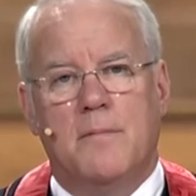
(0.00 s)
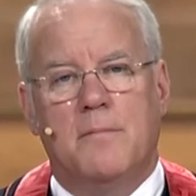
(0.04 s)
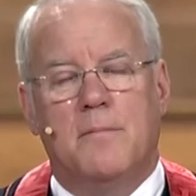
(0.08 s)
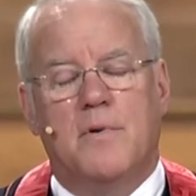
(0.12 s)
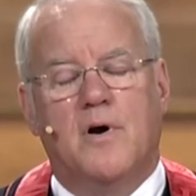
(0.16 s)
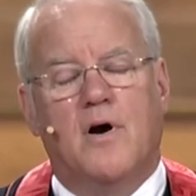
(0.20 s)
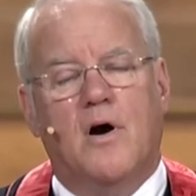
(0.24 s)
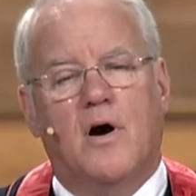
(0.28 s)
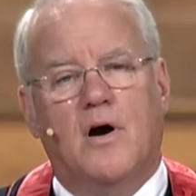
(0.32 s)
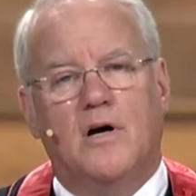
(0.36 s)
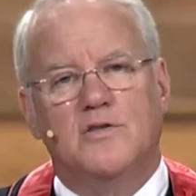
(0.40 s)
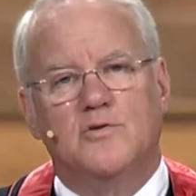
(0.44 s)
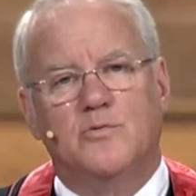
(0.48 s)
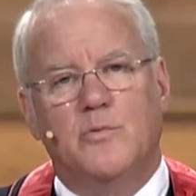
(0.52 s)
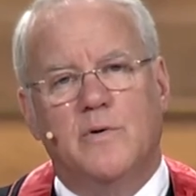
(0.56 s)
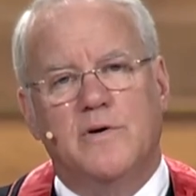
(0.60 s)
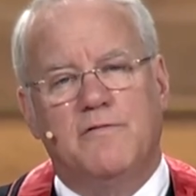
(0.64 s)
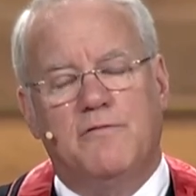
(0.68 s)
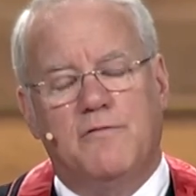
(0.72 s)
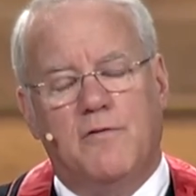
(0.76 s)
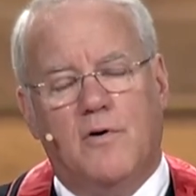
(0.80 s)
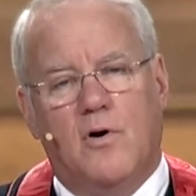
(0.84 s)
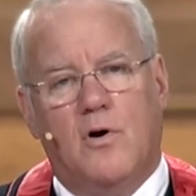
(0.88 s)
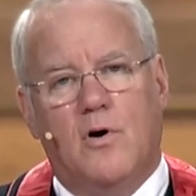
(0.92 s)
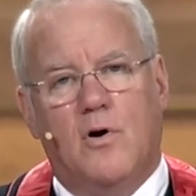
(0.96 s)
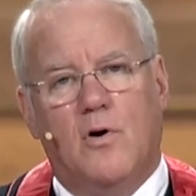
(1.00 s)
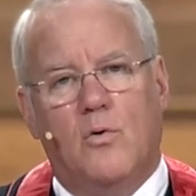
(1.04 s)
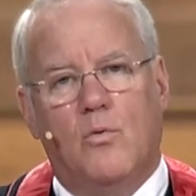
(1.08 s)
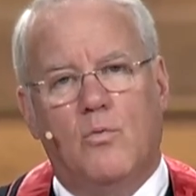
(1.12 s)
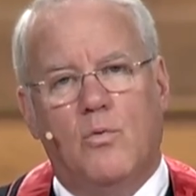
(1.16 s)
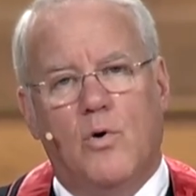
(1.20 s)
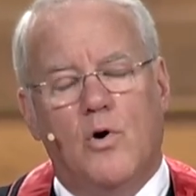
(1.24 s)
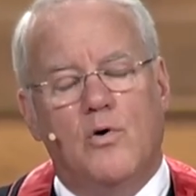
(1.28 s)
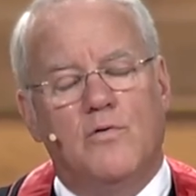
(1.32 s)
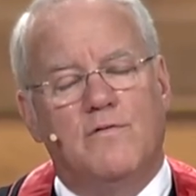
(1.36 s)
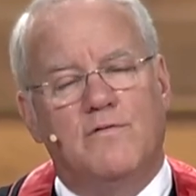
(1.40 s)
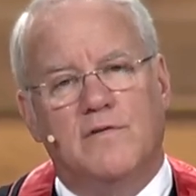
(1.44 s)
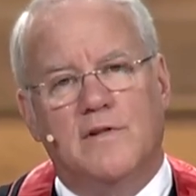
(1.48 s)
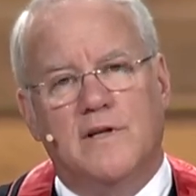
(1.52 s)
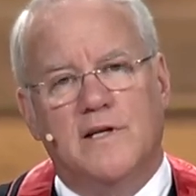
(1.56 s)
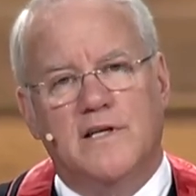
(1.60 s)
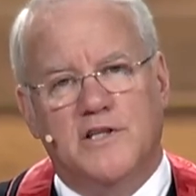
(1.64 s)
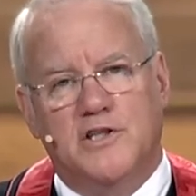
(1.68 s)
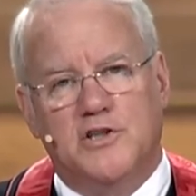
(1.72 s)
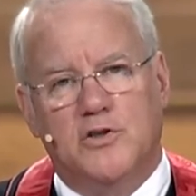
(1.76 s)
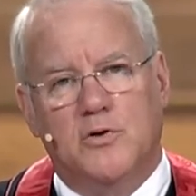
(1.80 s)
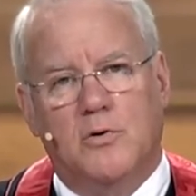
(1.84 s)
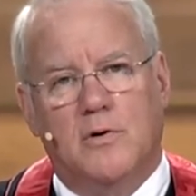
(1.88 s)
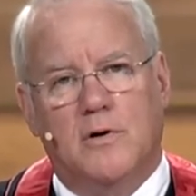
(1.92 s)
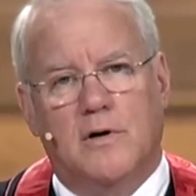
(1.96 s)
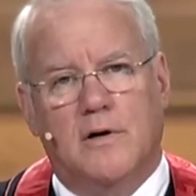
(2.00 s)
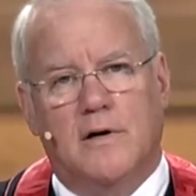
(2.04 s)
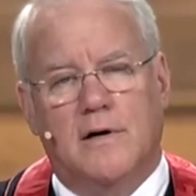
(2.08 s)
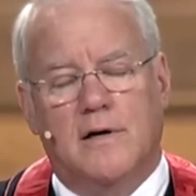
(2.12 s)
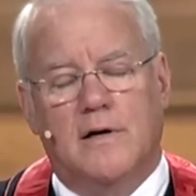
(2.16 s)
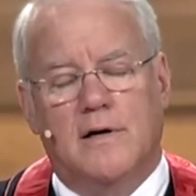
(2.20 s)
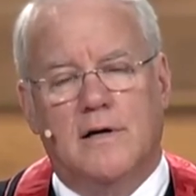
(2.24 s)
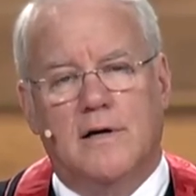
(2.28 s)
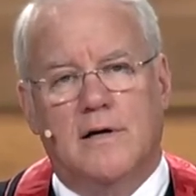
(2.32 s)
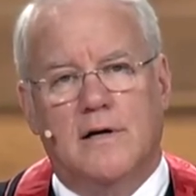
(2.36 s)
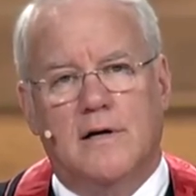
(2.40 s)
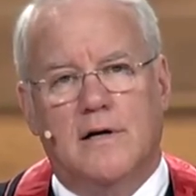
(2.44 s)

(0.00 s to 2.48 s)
because we fall woefully short.